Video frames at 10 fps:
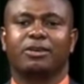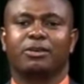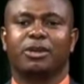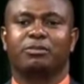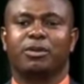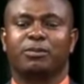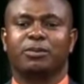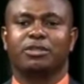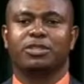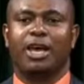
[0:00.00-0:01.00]
When
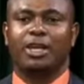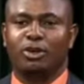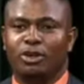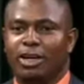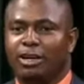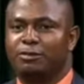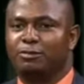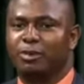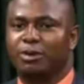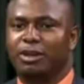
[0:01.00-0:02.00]
people say, I don't
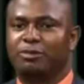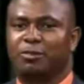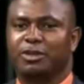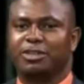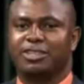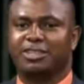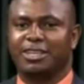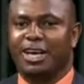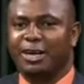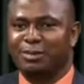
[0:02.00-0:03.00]
love politics,
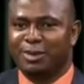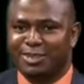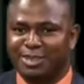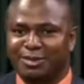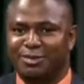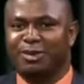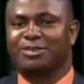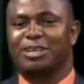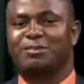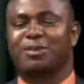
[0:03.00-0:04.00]
I am not
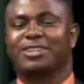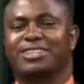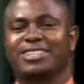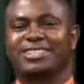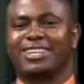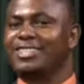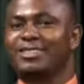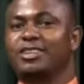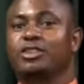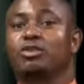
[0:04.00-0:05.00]
involved in politics, it's
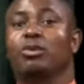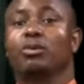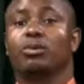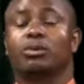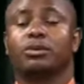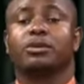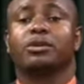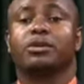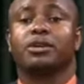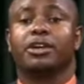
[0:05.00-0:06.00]
not true.
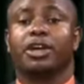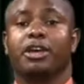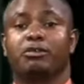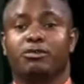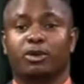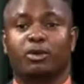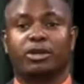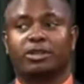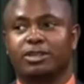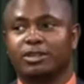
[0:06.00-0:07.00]

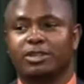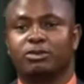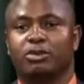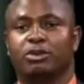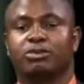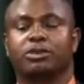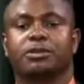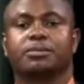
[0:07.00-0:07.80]
Everyone is involved.